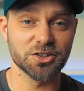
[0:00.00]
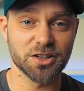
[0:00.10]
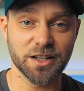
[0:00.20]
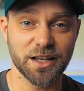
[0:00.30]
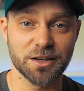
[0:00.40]

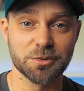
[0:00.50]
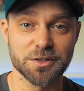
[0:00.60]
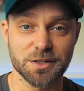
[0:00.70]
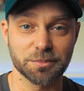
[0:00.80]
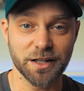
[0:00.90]
look like it
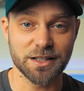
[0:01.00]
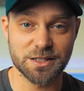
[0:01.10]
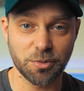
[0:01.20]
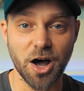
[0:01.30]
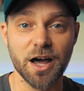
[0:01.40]
was a planned
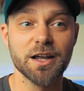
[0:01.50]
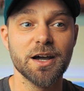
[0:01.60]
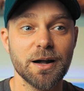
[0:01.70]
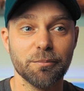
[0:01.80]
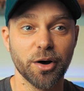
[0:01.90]
spot,
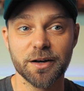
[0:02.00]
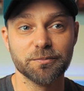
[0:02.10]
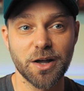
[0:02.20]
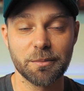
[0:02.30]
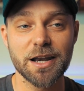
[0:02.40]
but
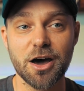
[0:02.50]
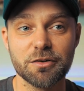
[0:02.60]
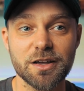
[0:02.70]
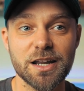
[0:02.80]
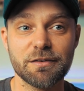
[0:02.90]
coming out of it,